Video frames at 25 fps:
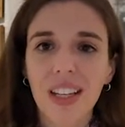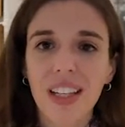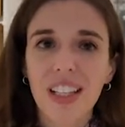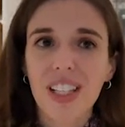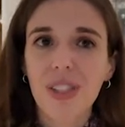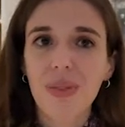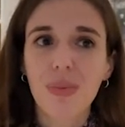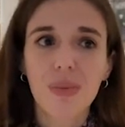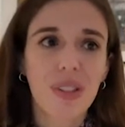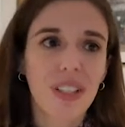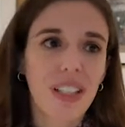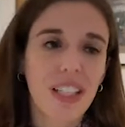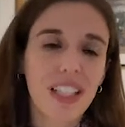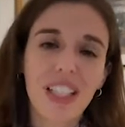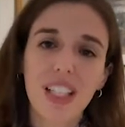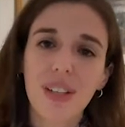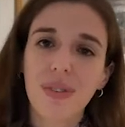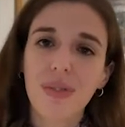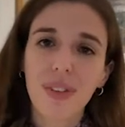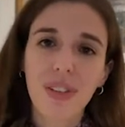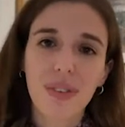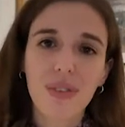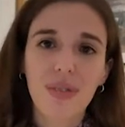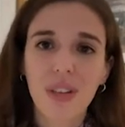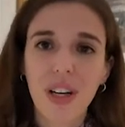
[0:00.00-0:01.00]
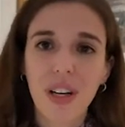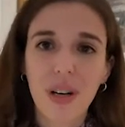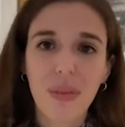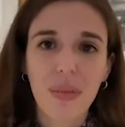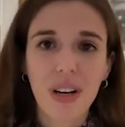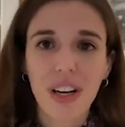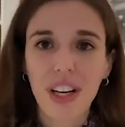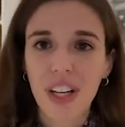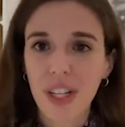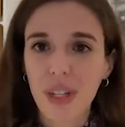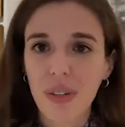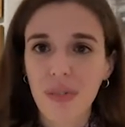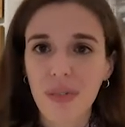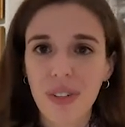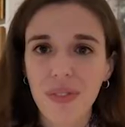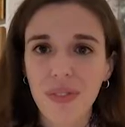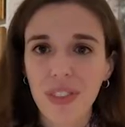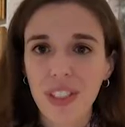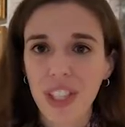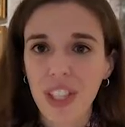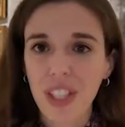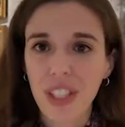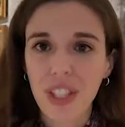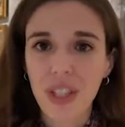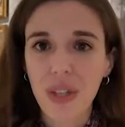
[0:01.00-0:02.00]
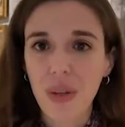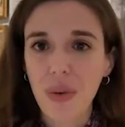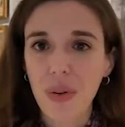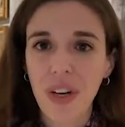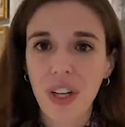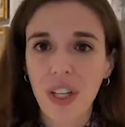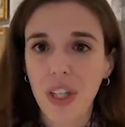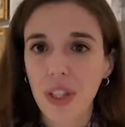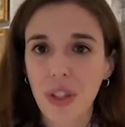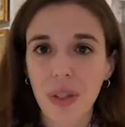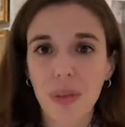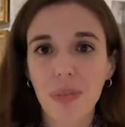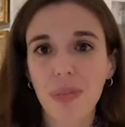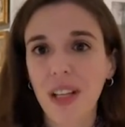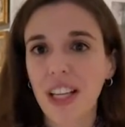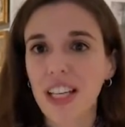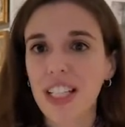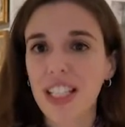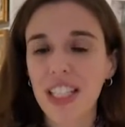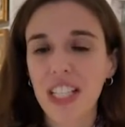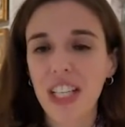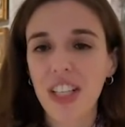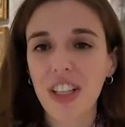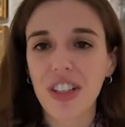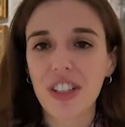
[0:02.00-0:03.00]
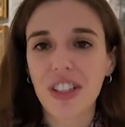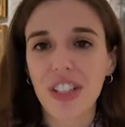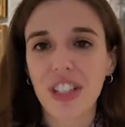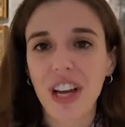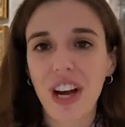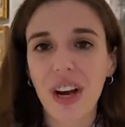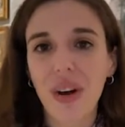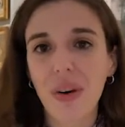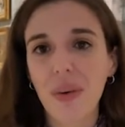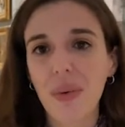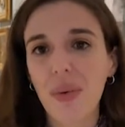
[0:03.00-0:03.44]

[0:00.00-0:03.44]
It's really different from 150, 200 plus years ago,